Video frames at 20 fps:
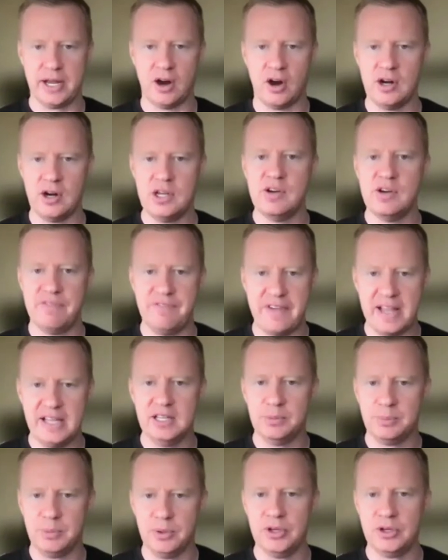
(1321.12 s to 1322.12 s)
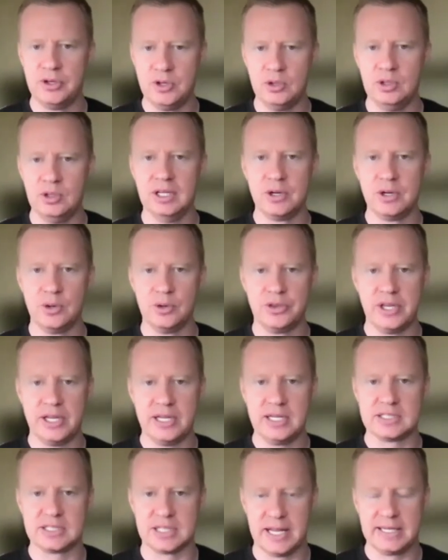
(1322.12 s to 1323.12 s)
Are you available to do little
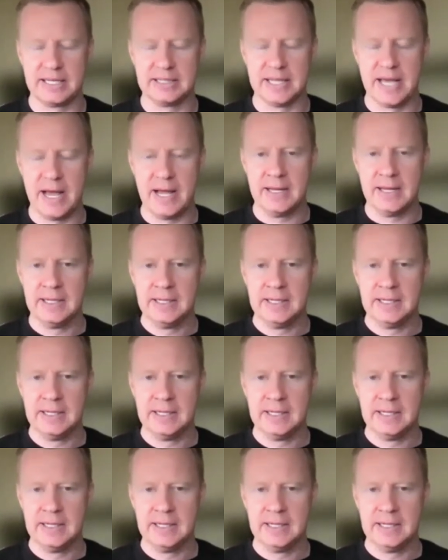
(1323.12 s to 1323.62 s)
things like that?